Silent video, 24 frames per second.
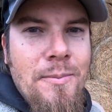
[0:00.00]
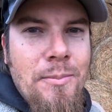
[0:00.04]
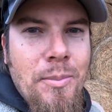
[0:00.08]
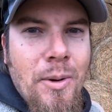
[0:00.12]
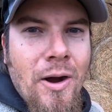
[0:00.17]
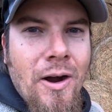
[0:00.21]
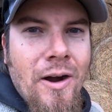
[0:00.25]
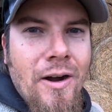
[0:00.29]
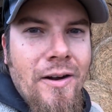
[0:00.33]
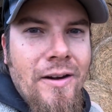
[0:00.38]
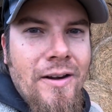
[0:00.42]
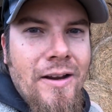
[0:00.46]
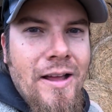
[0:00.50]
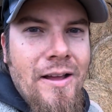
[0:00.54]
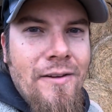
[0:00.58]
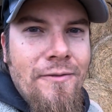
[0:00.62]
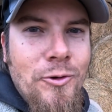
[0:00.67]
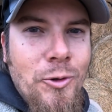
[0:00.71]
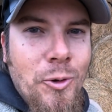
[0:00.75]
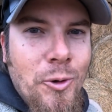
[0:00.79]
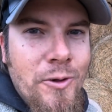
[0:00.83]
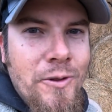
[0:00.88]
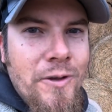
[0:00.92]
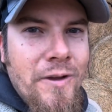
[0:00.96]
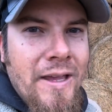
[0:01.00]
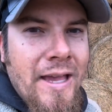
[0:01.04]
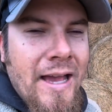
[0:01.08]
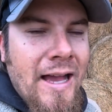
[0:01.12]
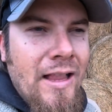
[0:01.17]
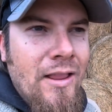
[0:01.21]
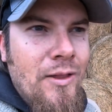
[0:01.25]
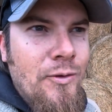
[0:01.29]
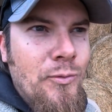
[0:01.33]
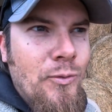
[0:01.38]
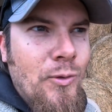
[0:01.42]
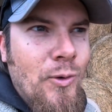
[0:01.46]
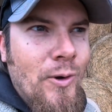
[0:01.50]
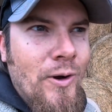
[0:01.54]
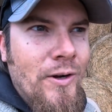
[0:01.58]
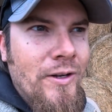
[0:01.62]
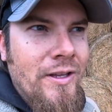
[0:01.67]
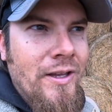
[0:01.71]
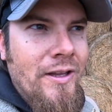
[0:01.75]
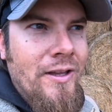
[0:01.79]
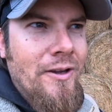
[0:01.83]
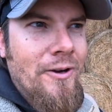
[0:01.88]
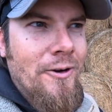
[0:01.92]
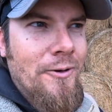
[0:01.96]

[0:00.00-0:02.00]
part of Northern California,